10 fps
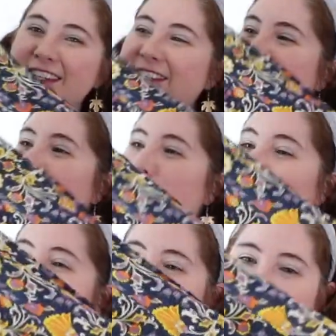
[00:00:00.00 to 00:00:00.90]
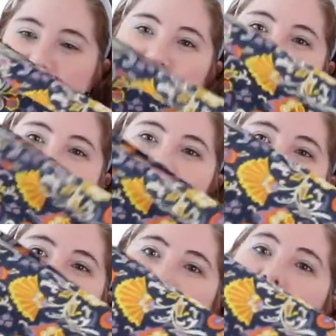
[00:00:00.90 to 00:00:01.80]
style print.
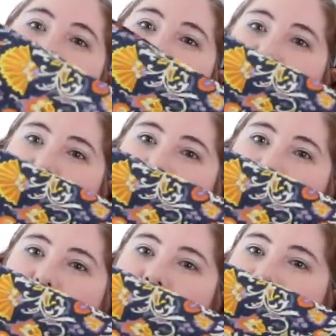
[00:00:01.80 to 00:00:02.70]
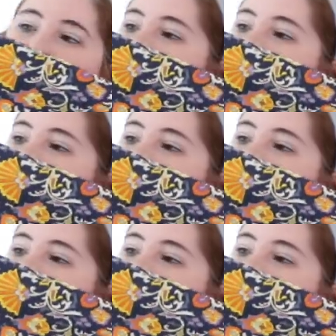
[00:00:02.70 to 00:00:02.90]
If you don't know William Morris,